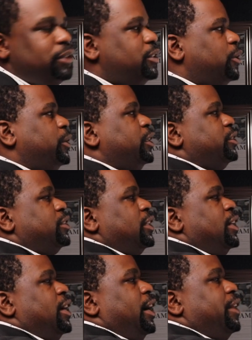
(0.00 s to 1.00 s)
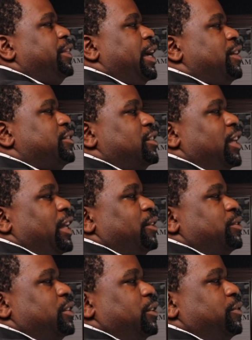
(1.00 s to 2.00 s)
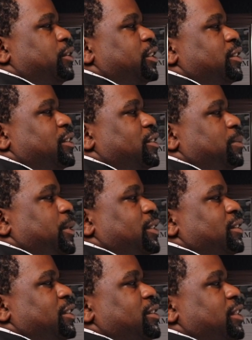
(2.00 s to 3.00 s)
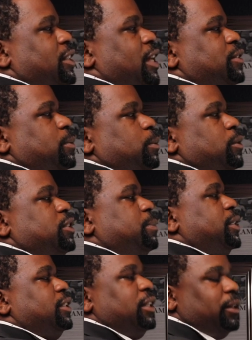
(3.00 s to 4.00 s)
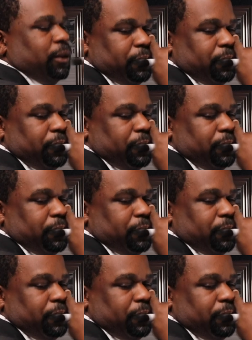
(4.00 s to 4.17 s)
So here's one thousand dollars here for this expense. Let's say that's what we spend here.